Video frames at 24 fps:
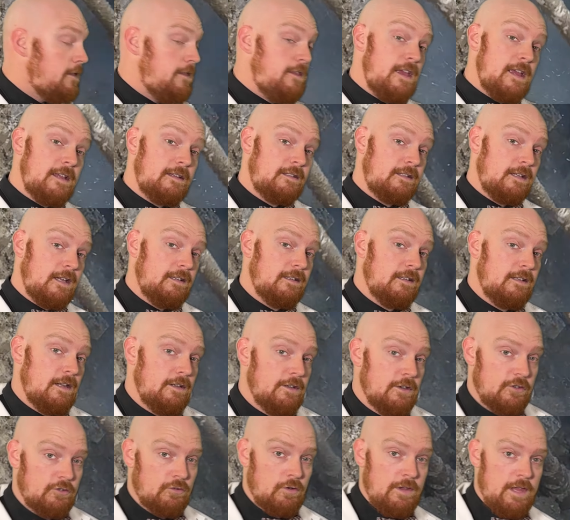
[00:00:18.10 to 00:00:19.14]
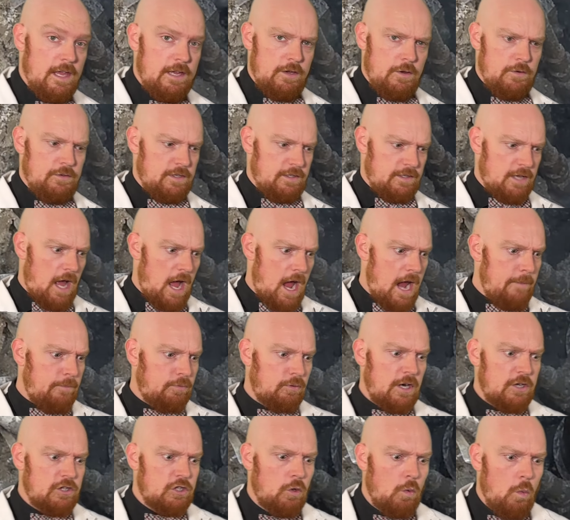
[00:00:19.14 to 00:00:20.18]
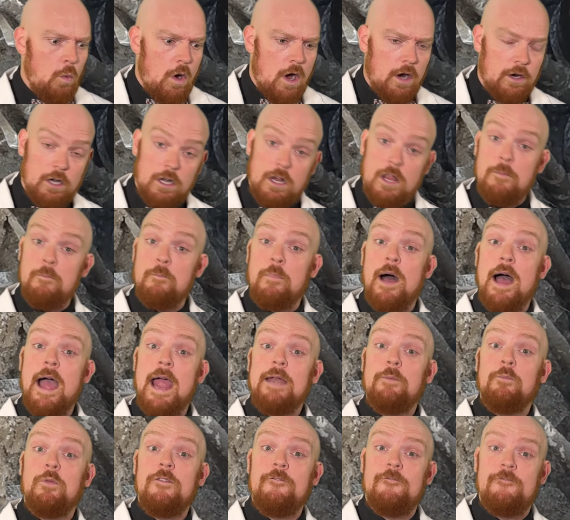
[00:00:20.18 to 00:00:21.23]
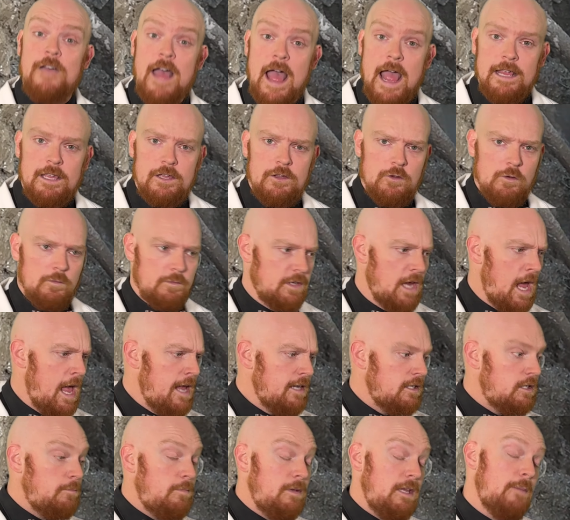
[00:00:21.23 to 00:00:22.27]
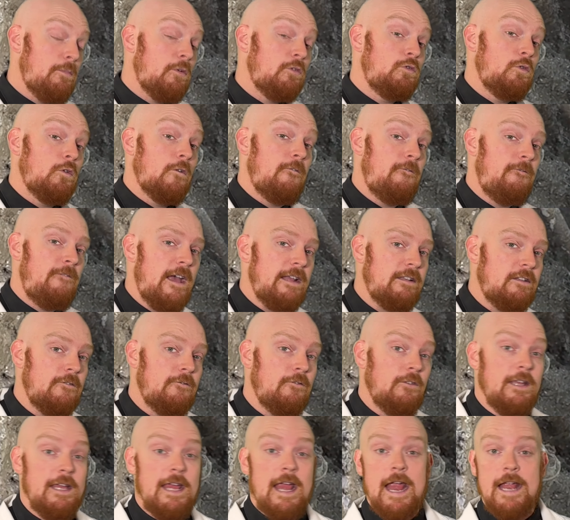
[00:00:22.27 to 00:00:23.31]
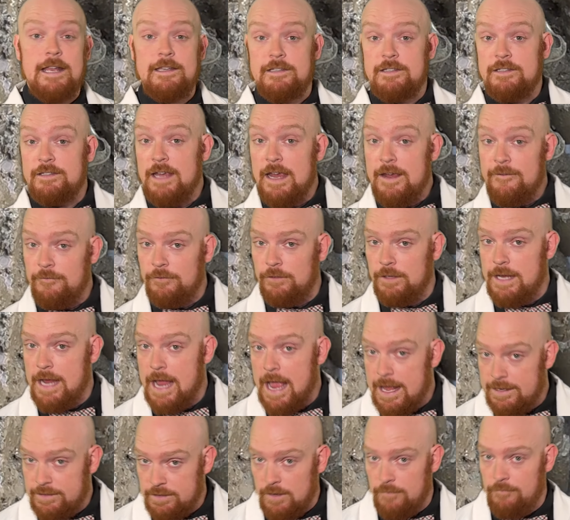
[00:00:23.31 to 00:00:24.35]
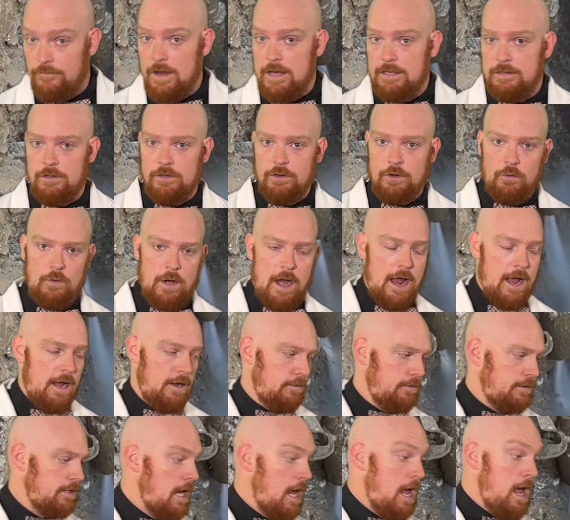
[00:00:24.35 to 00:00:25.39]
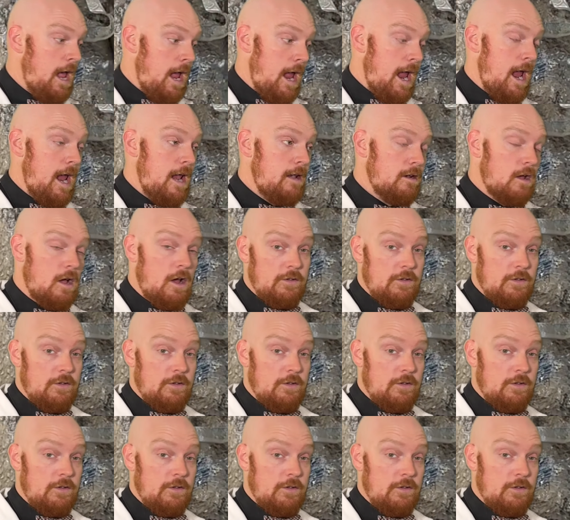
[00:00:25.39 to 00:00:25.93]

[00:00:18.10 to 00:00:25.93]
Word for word: This is an industry that uses high pressure water combined with vacuums to be able to effectively and safely excavate the ground, and